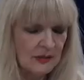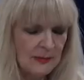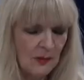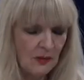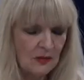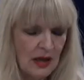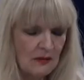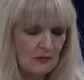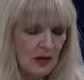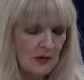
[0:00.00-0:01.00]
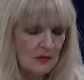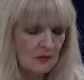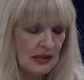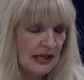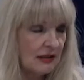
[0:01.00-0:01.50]
people
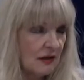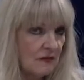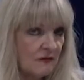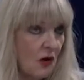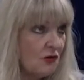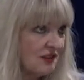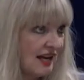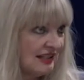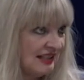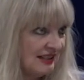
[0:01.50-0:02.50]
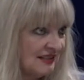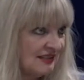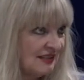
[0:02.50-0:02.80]
getting false IDs?